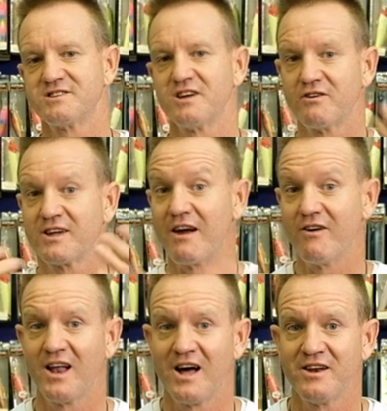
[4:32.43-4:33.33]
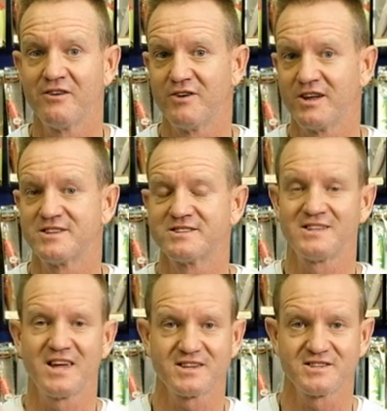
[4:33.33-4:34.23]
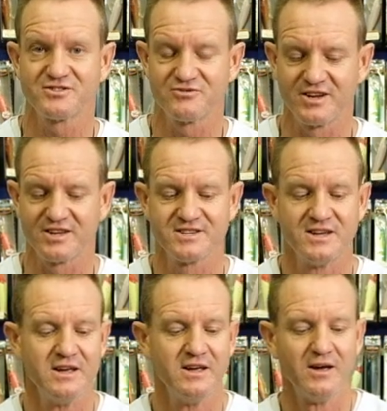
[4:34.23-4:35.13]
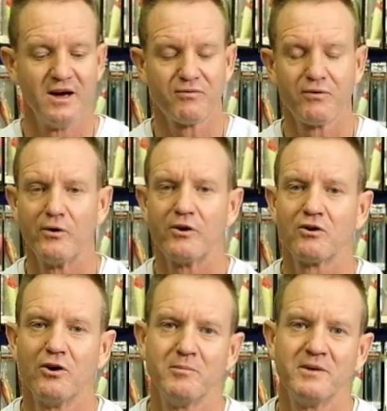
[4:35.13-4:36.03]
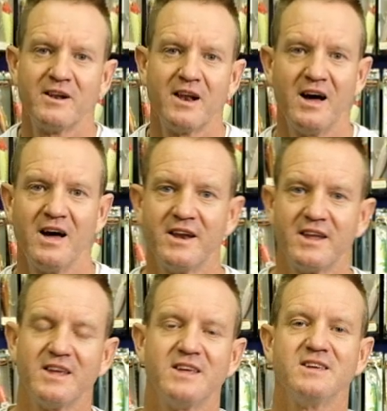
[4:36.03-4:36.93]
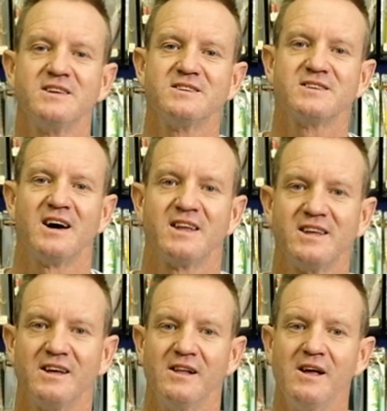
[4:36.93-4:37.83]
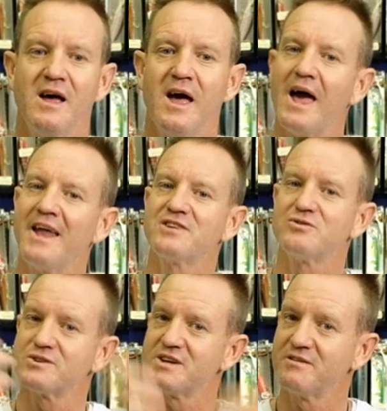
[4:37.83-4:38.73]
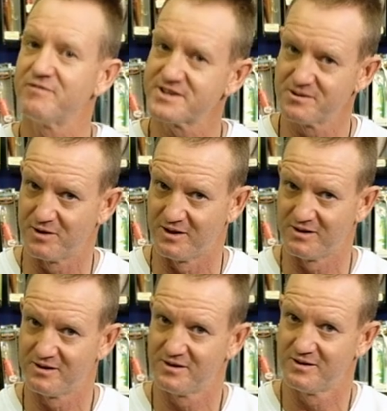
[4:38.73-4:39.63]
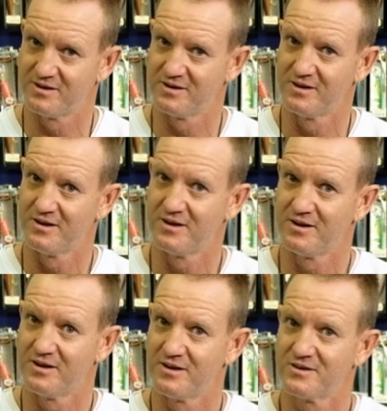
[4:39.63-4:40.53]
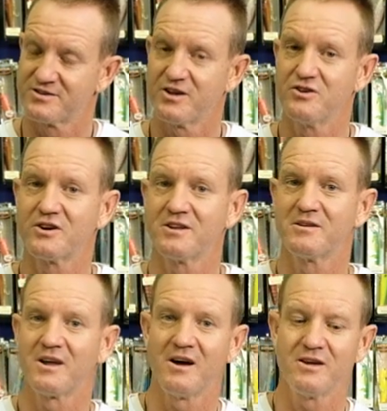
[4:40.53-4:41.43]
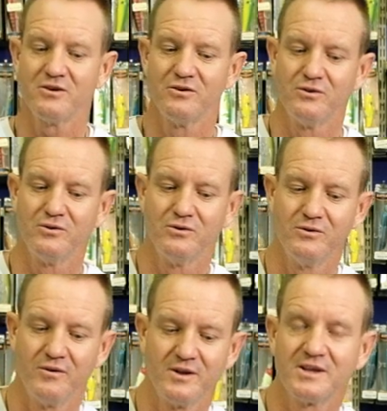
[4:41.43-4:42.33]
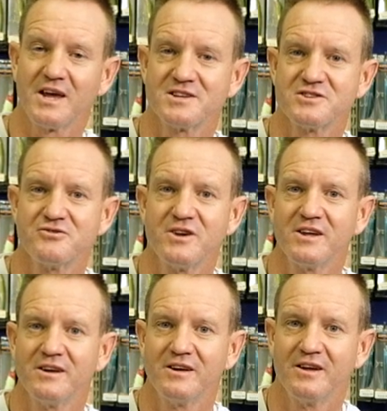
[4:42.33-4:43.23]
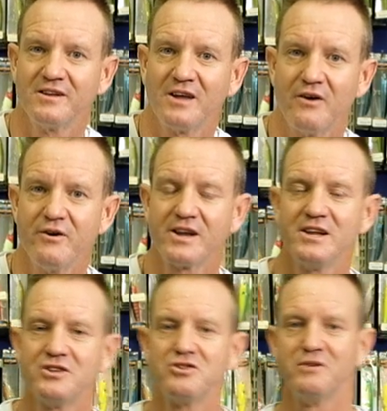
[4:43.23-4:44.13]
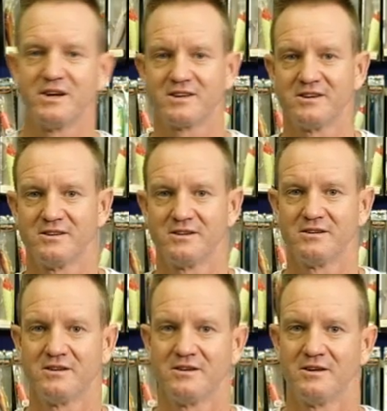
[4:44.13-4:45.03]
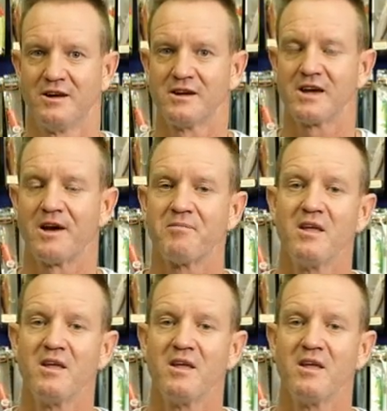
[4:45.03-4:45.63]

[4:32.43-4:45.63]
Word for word: So Carolina rigs, Texas rigs, a fluorocarbon line is ideal. And it's also invisible. So you can tie your Texas rig directly to it. Okay.